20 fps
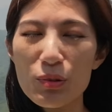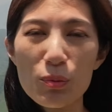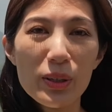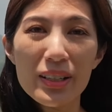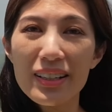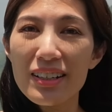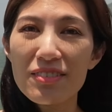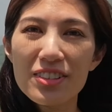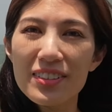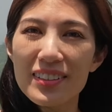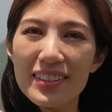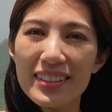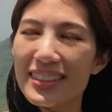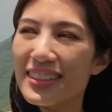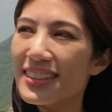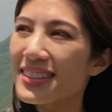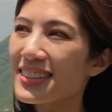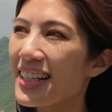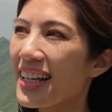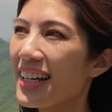Whatever it
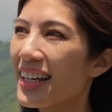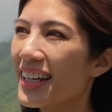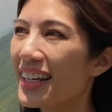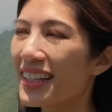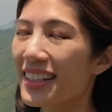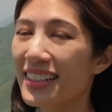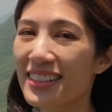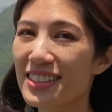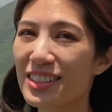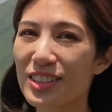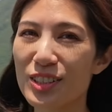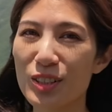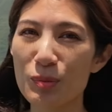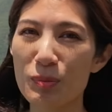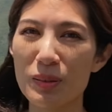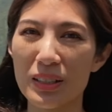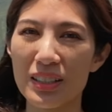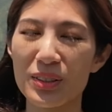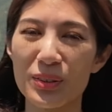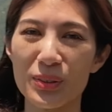is
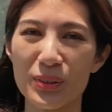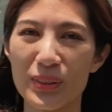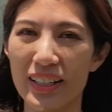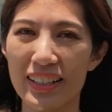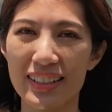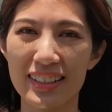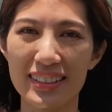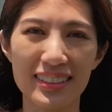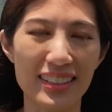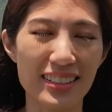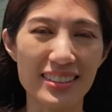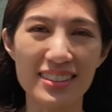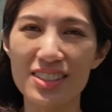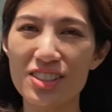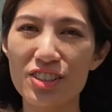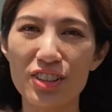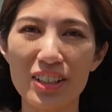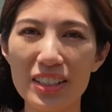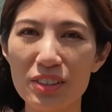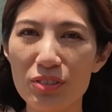super cool and it does
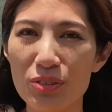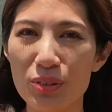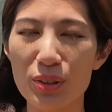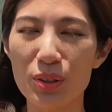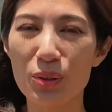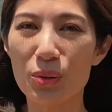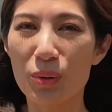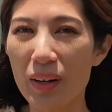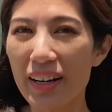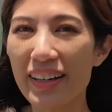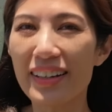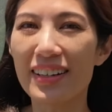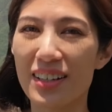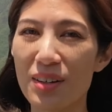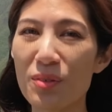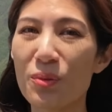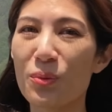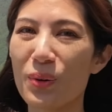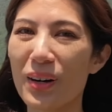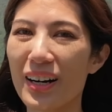stretch for quite
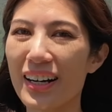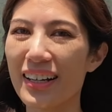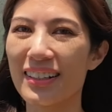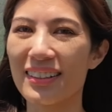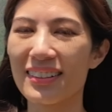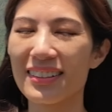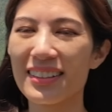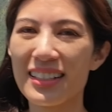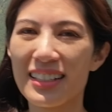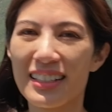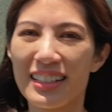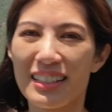a while.